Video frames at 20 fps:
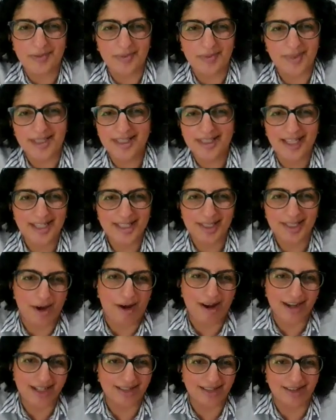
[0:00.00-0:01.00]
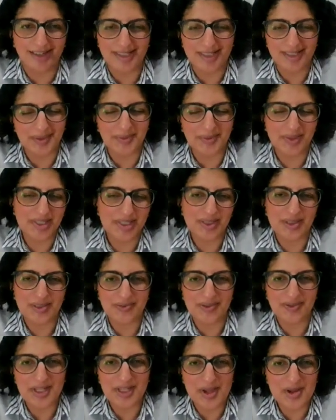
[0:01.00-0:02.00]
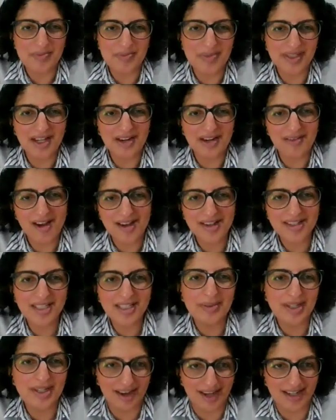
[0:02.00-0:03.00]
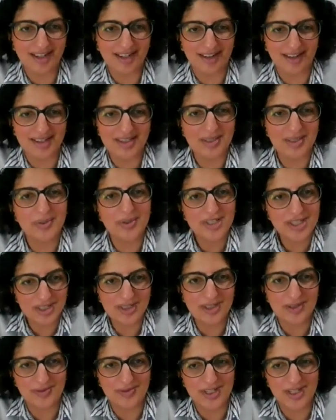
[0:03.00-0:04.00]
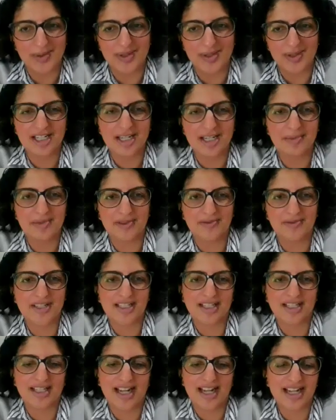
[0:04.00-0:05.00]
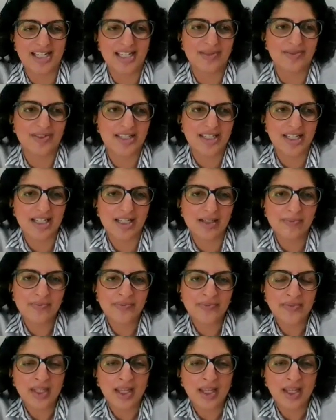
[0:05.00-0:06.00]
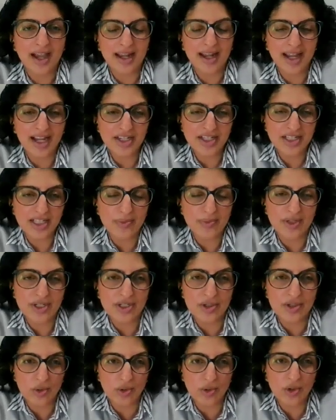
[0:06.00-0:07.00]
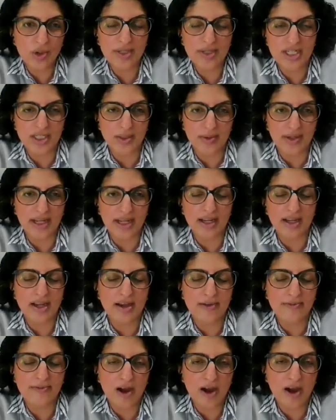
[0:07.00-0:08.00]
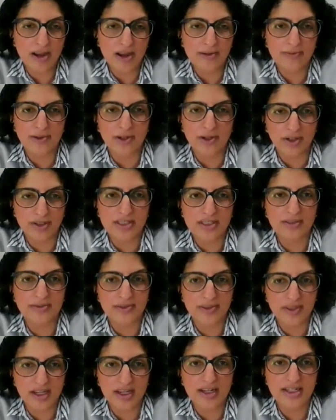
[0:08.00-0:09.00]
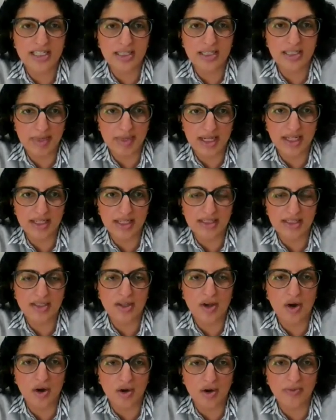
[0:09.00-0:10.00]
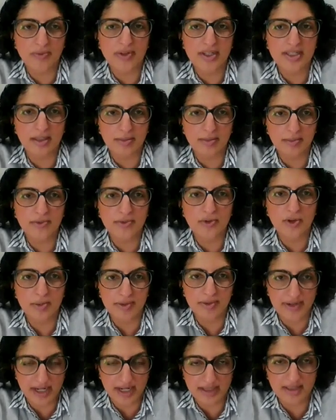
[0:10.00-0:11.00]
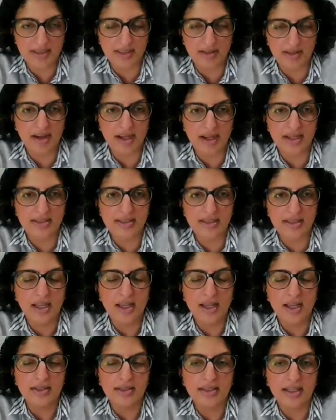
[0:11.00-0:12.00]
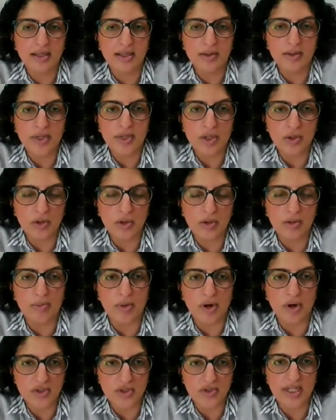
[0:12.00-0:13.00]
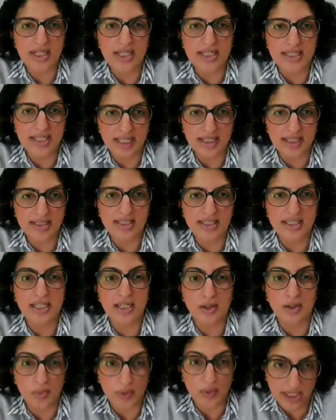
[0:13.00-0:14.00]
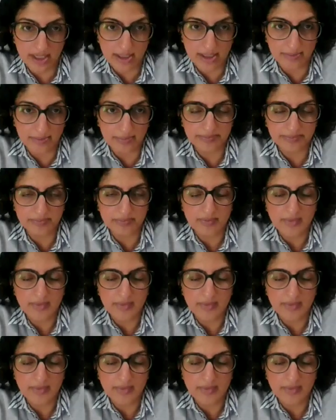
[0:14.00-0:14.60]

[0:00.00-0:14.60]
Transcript: the government sets guidelines on what's good for you, but there are some guidelines on what's good for you in terms of physical activity. And actually, we should all be doing 5 lots of 30 minutes of some form of exercise that we call moderate intensity a week.